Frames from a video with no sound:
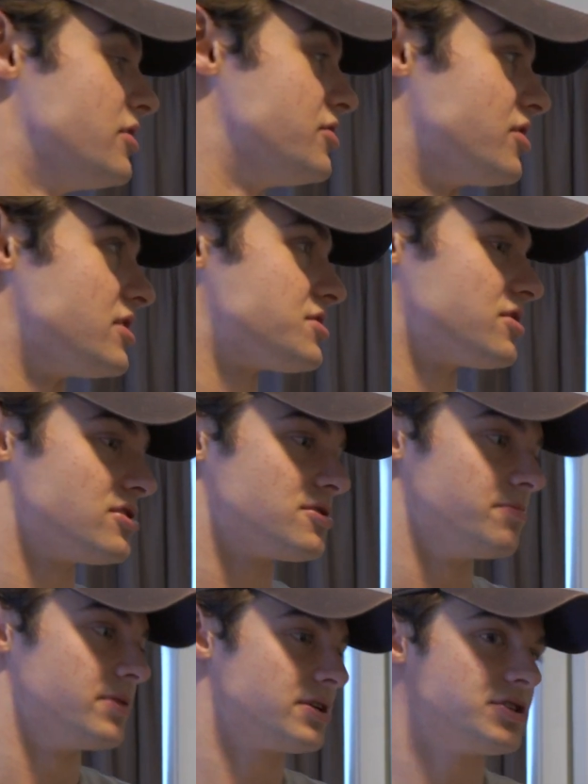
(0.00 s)
dresser,
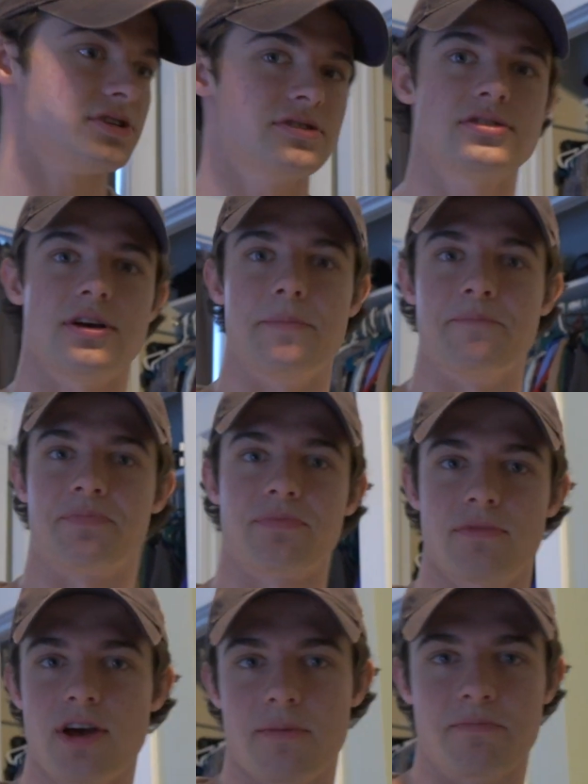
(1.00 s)
some pictures, and
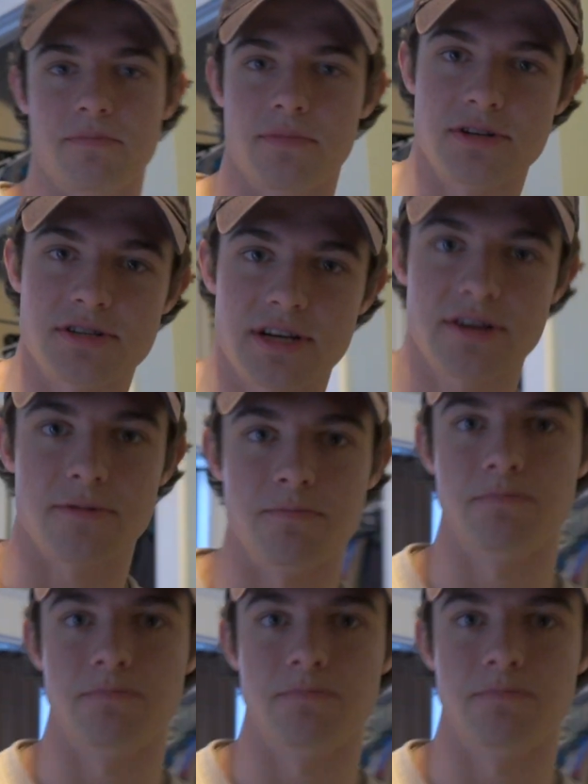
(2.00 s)
yeah, pretty standard.